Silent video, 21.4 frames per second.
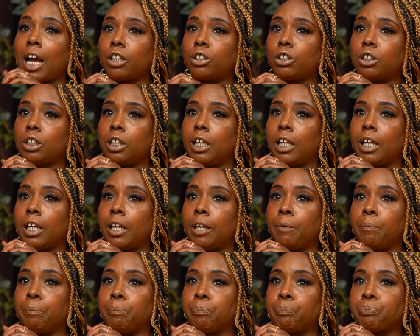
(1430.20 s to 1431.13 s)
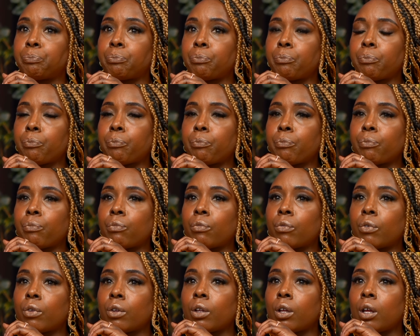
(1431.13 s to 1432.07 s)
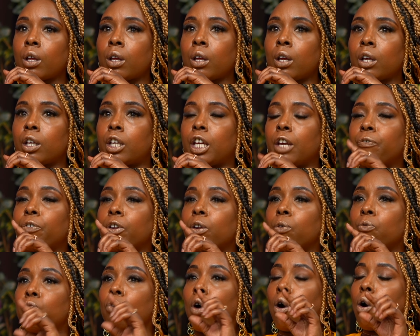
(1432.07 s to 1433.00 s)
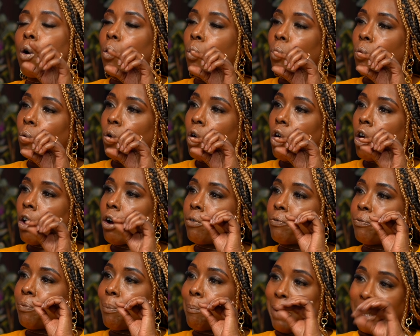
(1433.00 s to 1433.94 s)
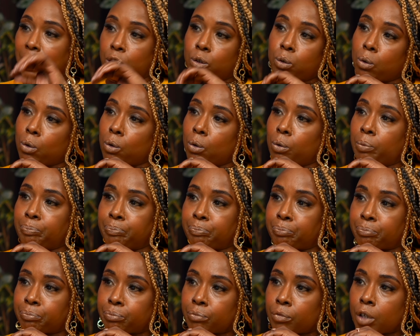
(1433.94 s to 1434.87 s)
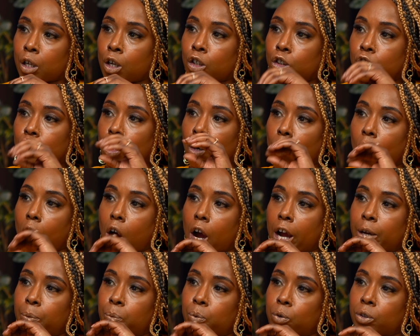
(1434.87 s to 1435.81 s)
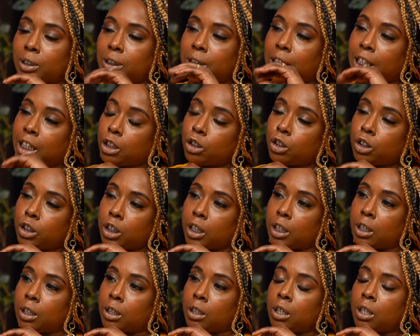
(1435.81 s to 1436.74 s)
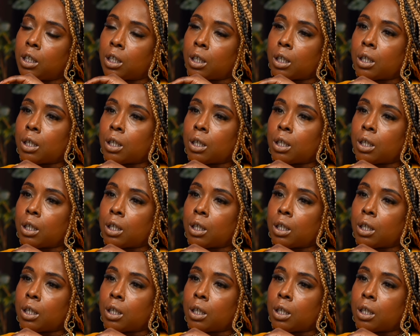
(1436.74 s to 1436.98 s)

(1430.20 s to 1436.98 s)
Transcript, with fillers: actually given a role of mentor. Right. So I was teaching